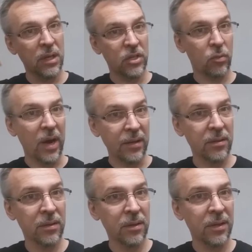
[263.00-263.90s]
it's right.
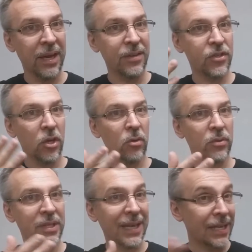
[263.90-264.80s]
And
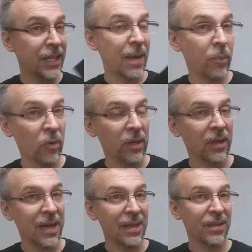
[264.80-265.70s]
so to get to that point,
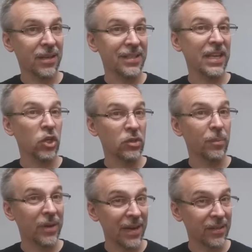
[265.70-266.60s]
I think is gonna take you
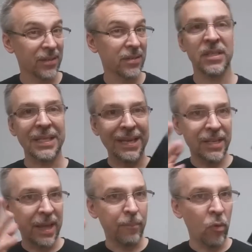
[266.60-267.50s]
some practice. To
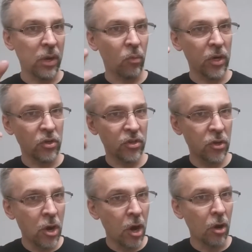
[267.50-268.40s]
get to that point where you
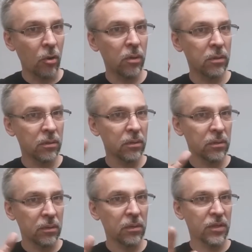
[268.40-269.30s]
just know,
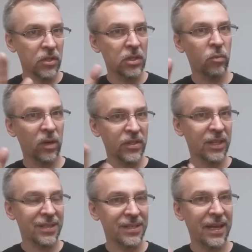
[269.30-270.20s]
this is where it's
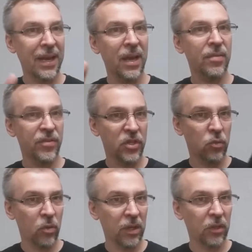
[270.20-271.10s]
gonna stay, this
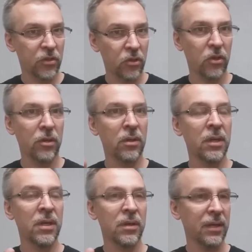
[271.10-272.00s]
is where it looks good,